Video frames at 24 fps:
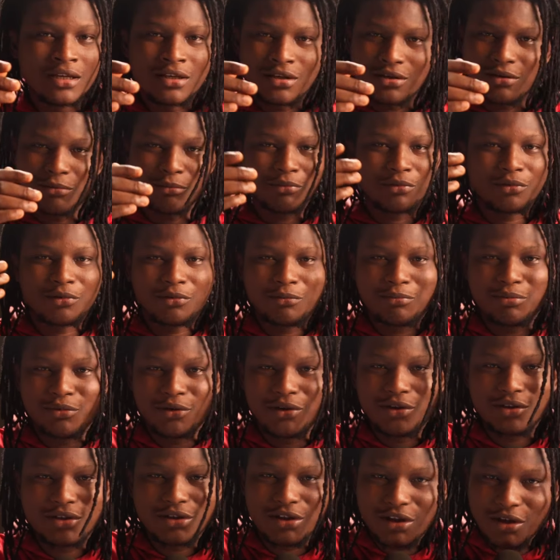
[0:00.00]
From
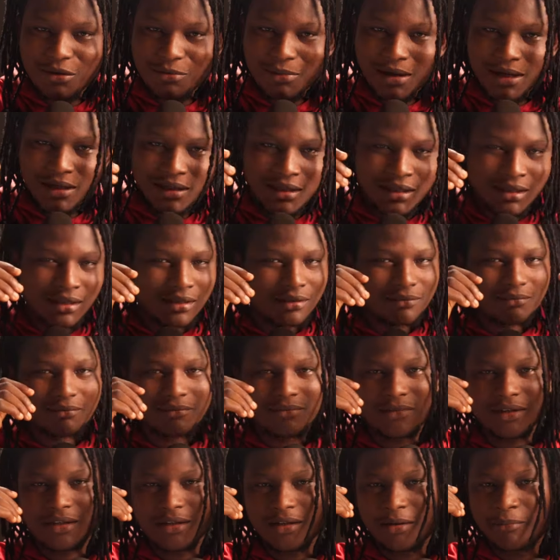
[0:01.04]
production, you might need
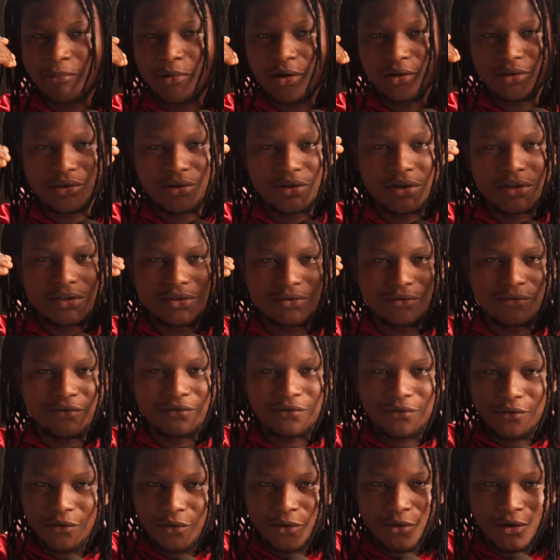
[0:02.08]
about 3 to
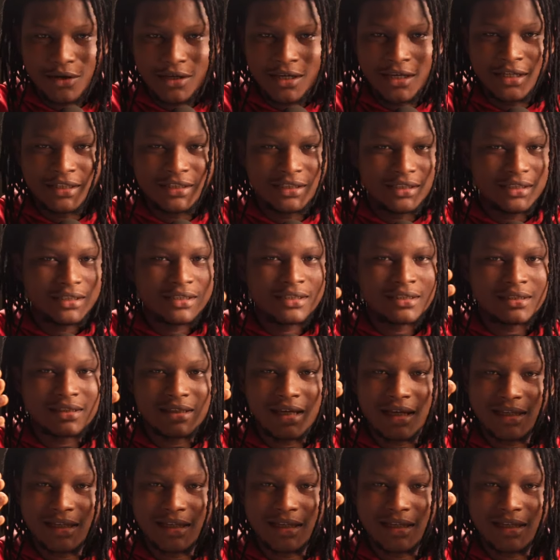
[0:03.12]
4 ADs,